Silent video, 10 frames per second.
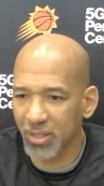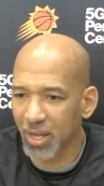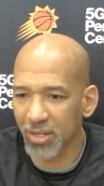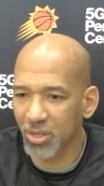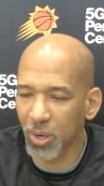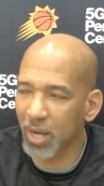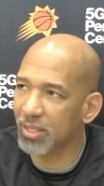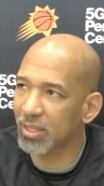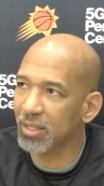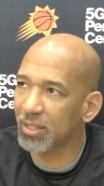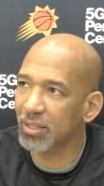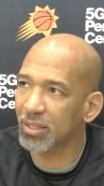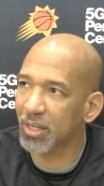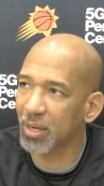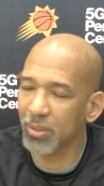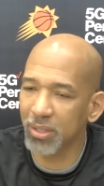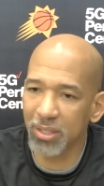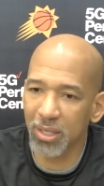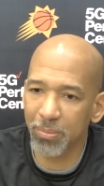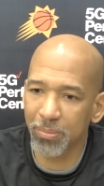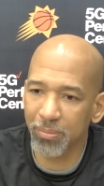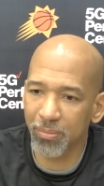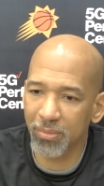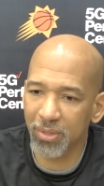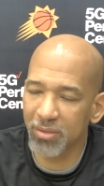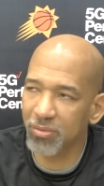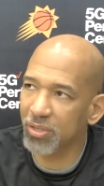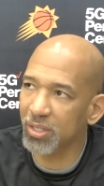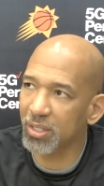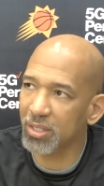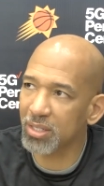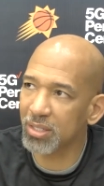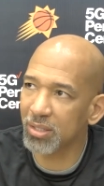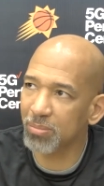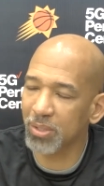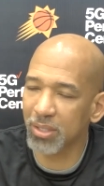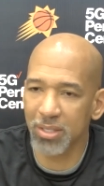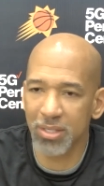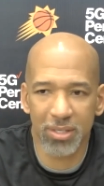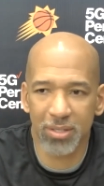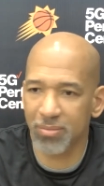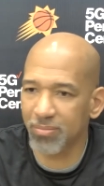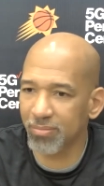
Had no idea that I would end up in Phoenix because,